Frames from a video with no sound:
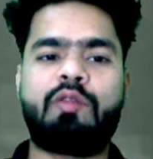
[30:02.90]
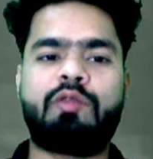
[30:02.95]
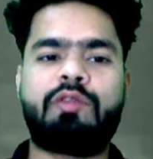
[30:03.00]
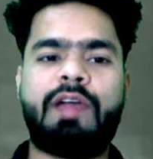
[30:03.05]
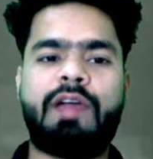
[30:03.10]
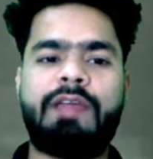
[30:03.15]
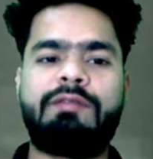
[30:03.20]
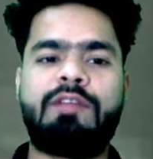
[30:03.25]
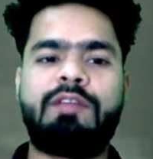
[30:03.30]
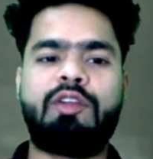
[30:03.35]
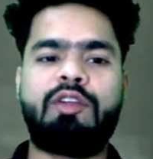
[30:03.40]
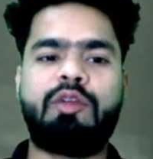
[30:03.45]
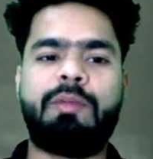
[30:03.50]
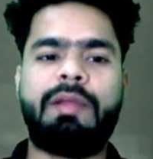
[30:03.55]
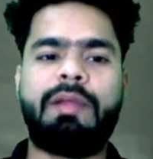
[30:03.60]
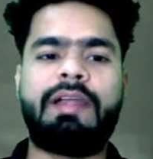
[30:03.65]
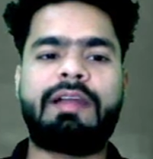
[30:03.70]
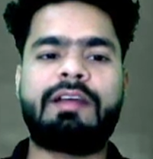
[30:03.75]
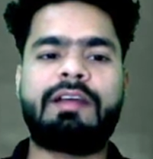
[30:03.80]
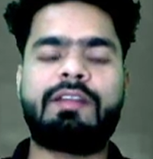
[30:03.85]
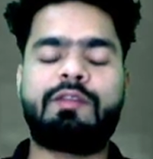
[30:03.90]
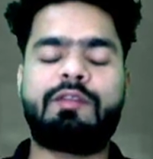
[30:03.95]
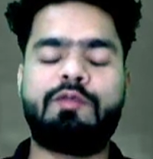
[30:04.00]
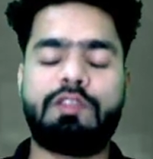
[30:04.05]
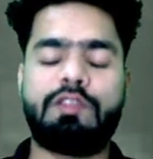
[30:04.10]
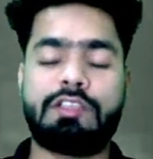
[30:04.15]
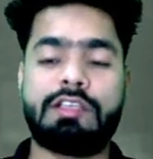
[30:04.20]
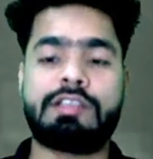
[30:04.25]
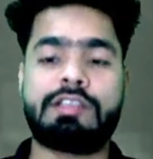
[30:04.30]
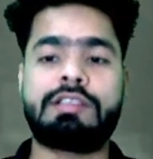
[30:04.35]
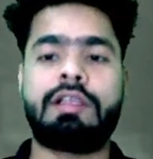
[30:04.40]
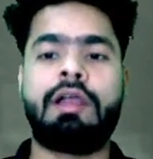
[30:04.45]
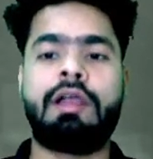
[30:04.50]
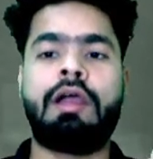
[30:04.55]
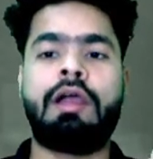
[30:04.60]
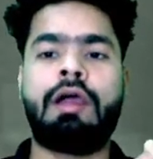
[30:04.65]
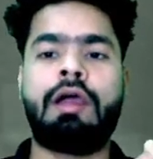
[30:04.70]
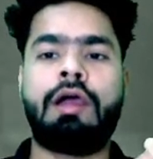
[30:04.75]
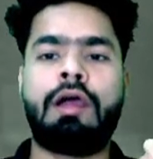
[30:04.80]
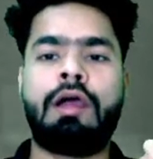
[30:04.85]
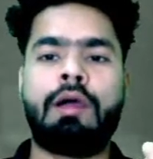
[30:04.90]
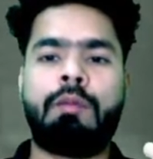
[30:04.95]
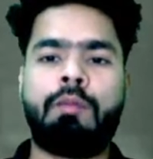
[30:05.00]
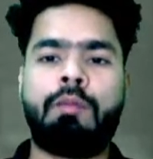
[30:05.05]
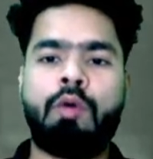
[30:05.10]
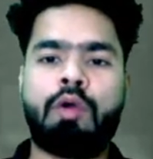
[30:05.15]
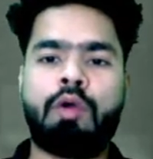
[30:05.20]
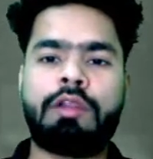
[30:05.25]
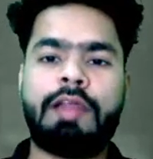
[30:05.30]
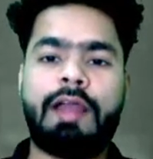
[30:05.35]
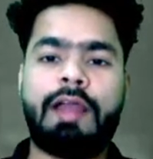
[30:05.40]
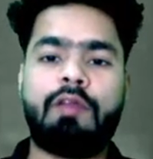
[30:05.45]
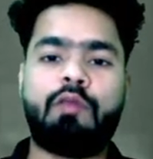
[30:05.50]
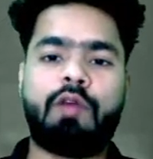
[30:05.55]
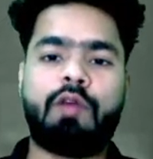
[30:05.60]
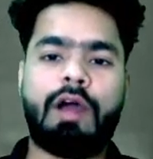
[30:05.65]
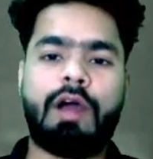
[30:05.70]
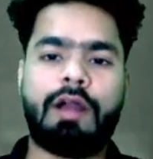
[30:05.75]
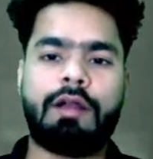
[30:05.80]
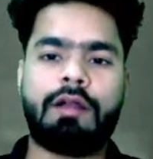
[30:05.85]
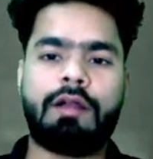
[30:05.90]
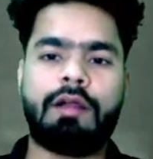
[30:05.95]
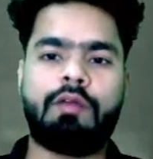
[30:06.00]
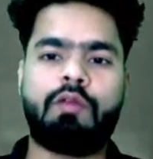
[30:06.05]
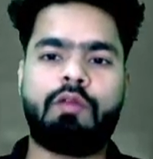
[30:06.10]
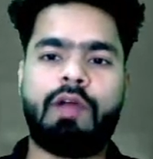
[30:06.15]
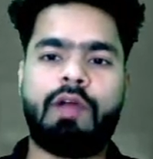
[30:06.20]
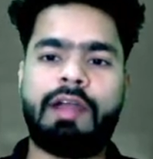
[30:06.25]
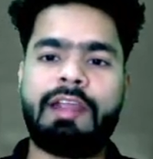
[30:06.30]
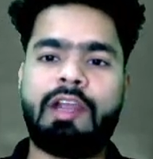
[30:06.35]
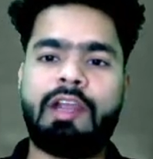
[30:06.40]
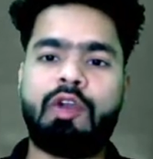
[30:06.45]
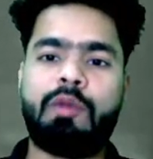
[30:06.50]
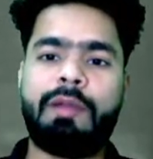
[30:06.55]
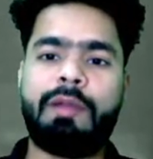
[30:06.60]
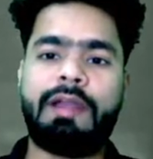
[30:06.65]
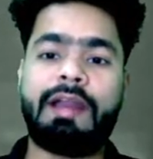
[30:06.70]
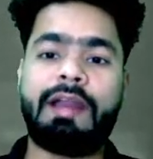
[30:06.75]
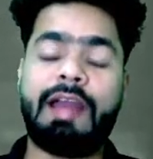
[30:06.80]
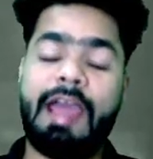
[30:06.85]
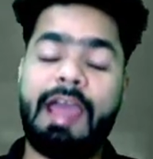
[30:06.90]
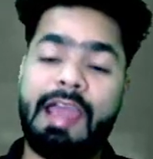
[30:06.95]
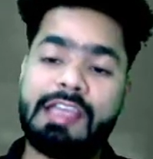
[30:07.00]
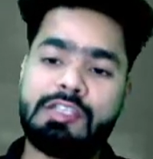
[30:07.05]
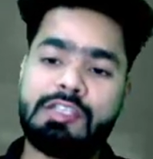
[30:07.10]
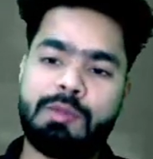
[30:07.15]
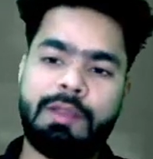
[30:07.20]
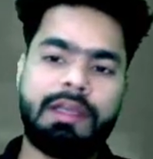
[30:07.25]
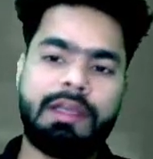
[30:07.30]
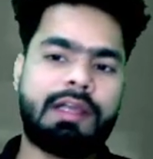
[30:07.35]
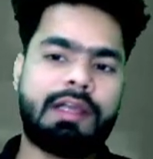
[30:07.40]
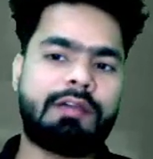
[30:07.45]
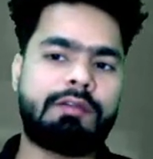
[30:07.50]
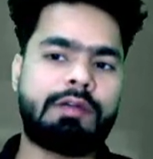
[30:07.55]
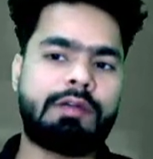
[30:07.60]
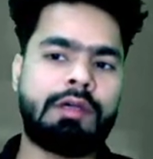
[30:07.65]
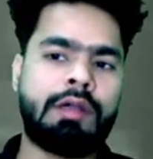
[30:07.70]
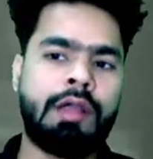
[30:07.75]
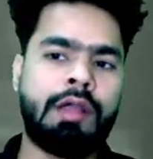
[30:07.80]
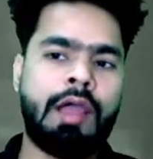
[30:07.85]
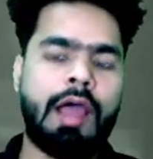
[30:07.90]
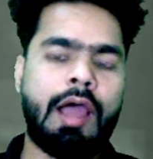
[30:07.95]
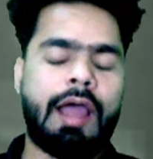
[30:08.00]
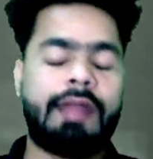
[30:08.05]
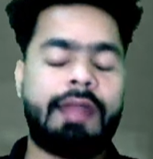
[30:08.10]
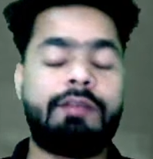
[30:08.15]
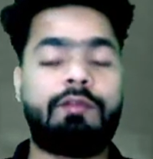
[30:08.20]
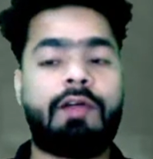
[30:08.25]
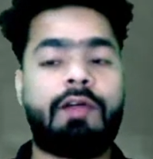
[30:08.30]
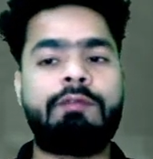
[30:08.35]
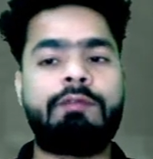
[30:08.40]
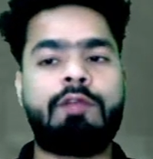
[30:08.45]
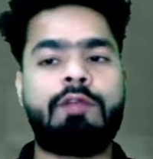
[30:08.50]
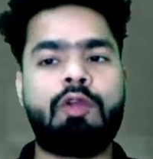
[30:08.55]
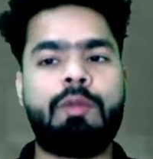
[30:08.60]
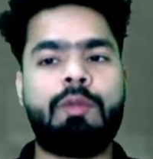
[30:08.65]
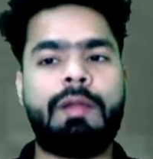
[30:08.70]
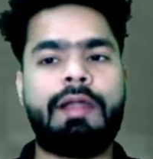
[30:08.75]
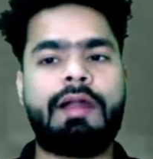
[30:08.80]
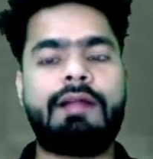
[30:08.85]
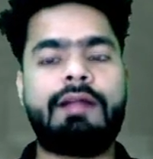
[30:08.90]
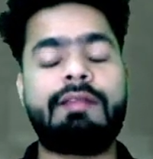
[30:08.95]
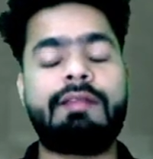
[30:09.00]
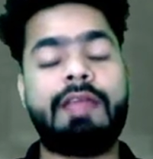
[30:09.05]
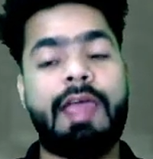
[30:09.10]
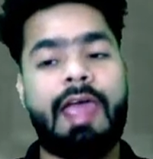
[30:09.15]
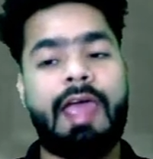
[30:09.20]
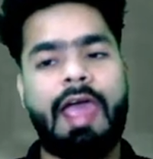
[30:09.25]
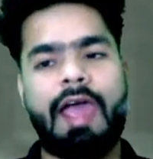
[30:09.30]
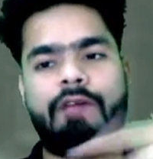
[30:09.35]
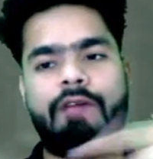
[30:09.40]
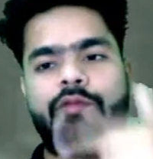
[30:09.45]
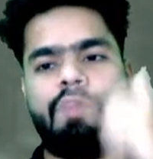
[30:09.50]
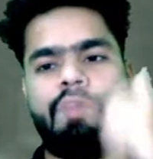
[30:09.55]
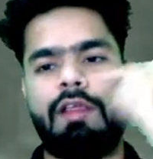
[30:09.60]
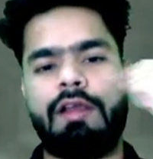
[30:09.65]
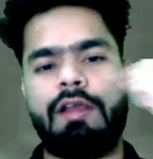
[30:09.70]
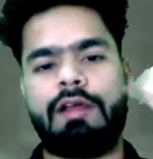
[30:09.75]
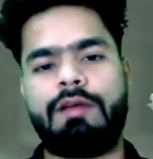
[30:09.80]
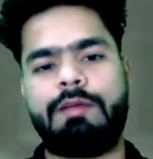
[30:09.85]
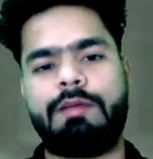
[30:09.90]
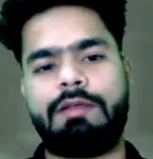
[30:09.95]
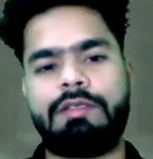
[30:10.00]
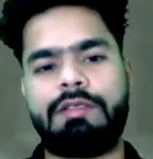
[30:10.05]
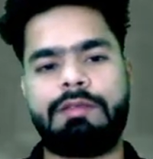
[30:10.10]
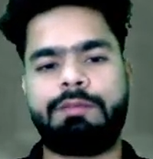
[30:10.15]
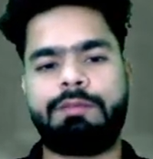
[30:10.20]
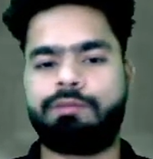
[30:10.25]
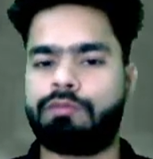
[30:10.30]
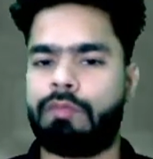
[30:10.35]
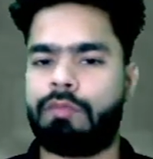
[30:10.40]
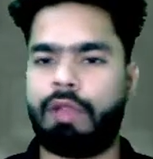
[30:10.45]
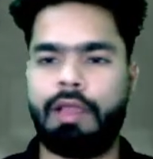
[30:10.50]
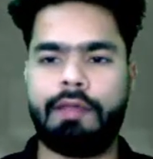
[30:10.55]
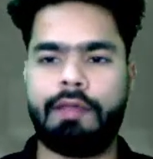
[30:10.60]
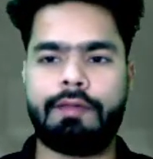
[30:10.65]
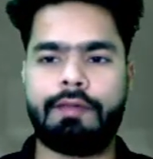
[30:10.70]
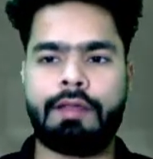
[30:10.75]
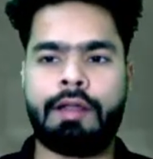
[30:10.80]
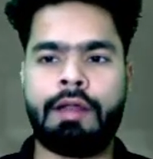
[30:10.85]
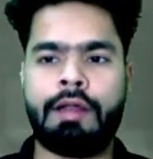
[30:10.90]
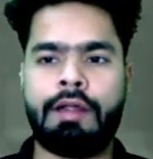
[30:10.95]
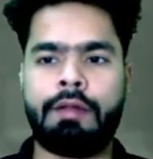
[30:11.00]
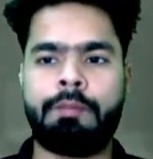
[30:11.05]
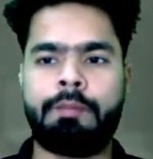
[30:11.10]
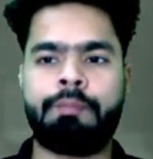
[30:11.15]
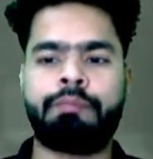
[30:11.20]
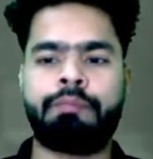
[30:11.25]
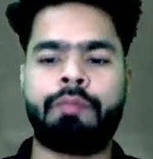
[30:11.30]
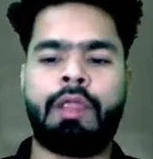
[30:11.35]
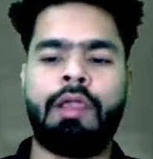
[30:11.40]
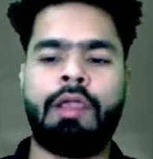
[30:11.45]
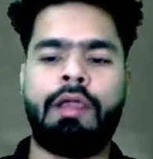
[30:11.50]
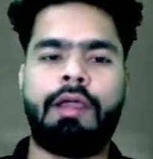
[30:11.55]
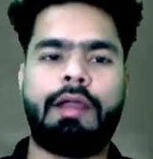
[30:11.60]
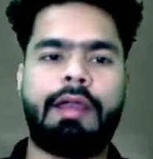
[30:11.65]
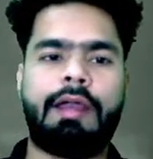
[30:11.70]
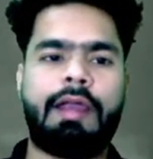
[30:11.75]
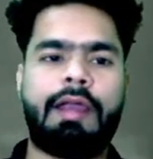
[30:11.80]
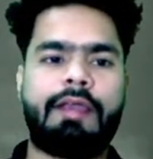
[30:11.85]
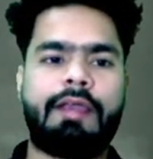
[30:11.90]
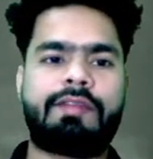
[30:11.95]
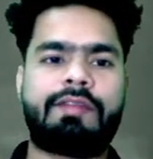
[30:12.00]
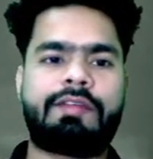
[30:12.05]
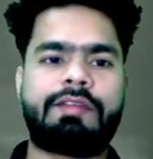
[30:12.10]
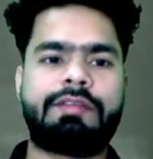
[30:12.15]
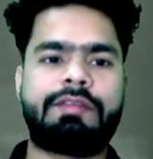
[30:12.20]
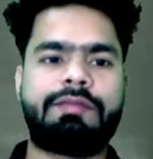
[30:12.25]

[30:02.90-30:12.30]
5 kilometers, which is more than 1 kilometer has been covered and 5 kilometers have been covered. Is it clear? Next,